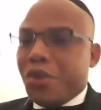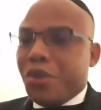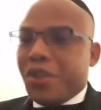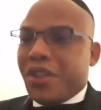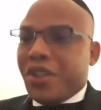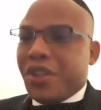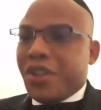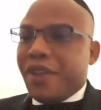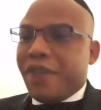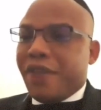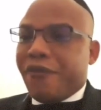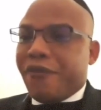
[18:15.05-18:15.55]

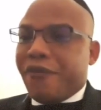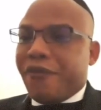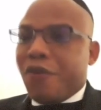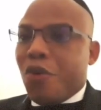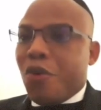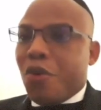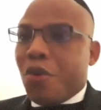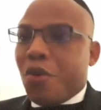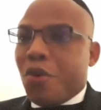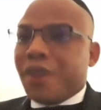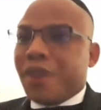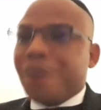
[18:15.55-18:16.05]
pushing
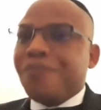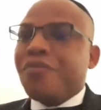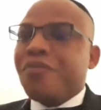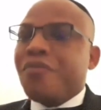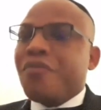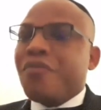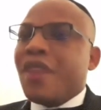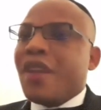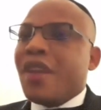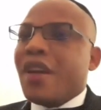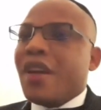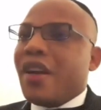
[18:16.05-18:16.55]
for
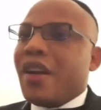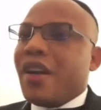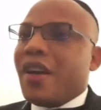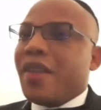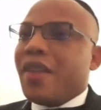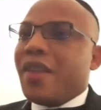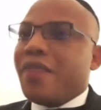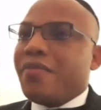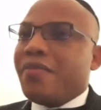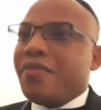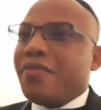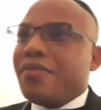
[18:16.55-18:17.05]

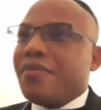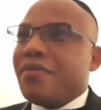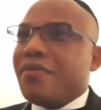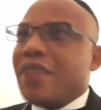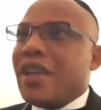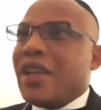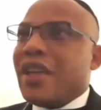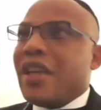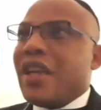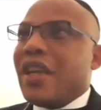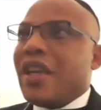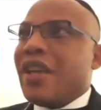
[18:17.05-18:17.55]

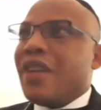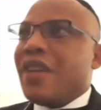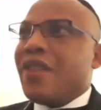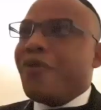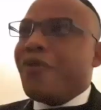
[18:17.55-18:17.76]
um,